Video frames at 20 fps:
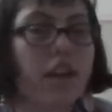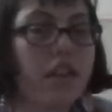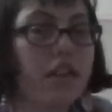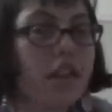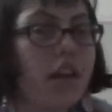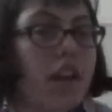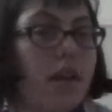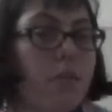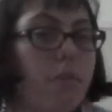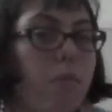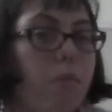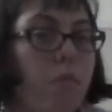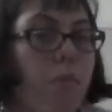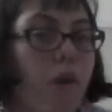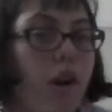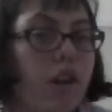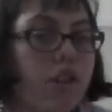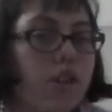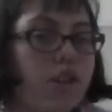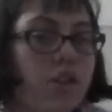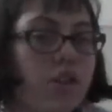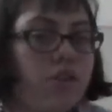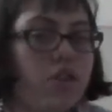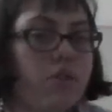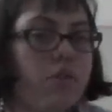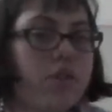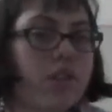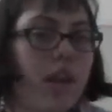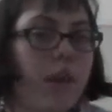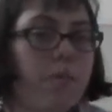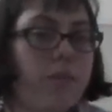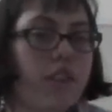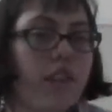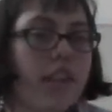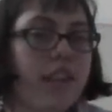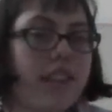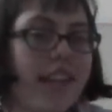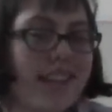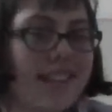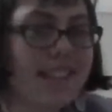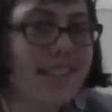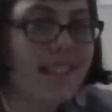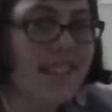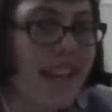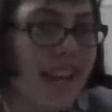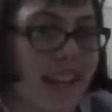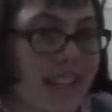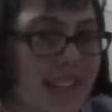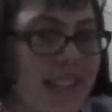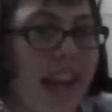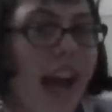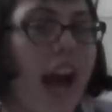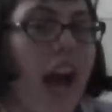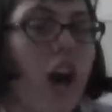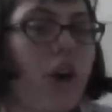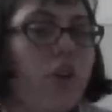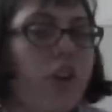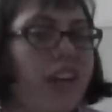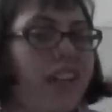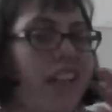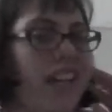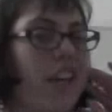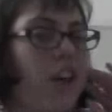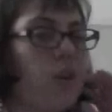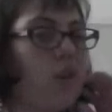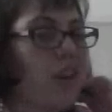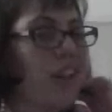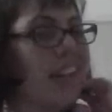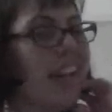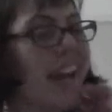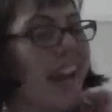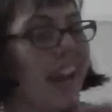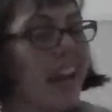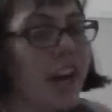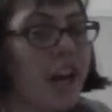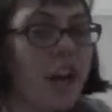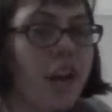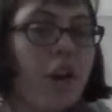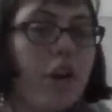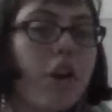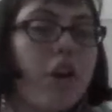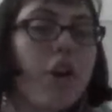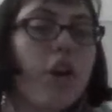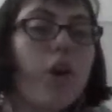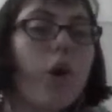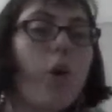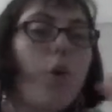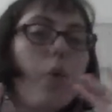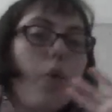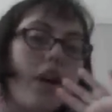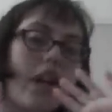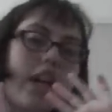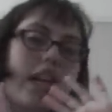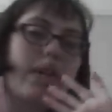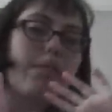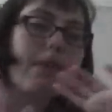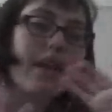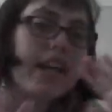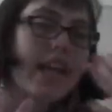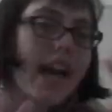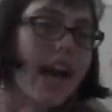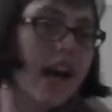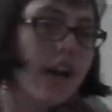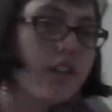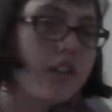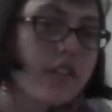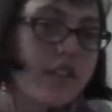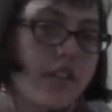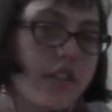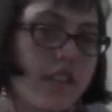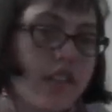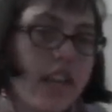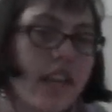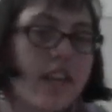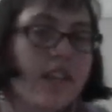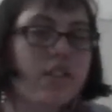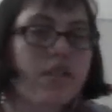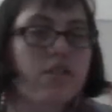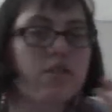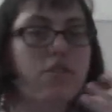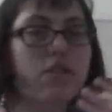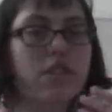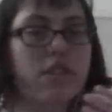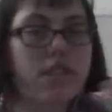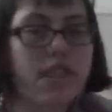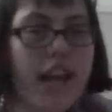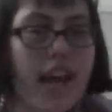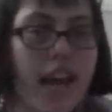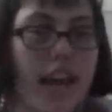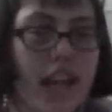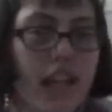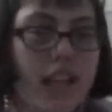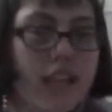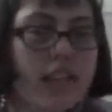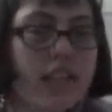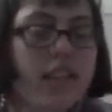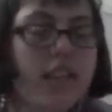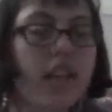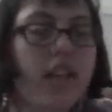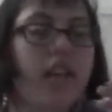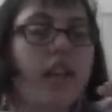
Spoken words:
They want to do something that stands out, and they don't care what anybody else thinks or says.